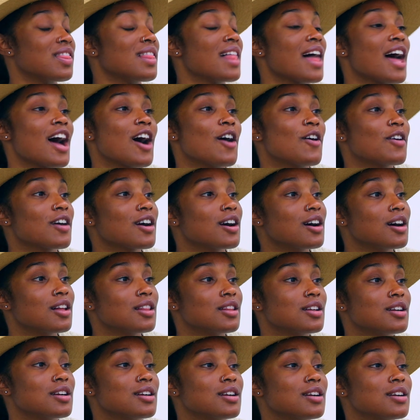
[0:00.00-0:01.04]
loud
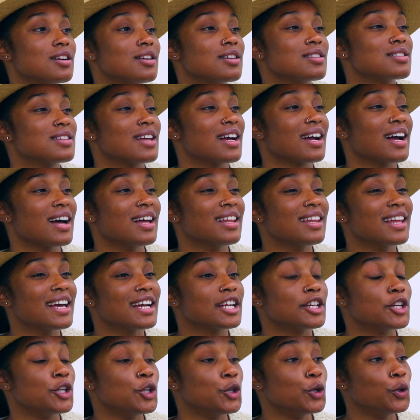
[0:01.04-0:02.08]
colors. Like I
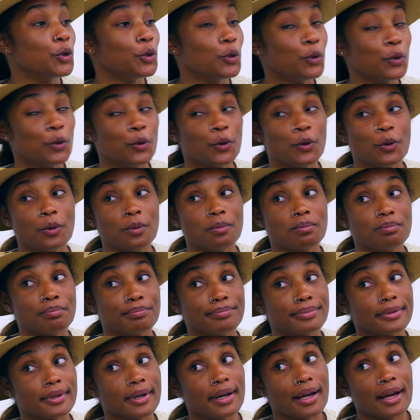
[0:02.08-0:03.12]
like
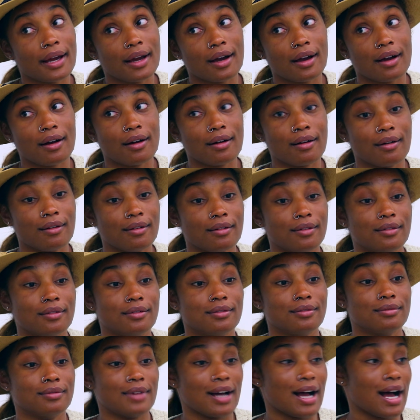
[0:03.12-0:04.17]
nude, brown,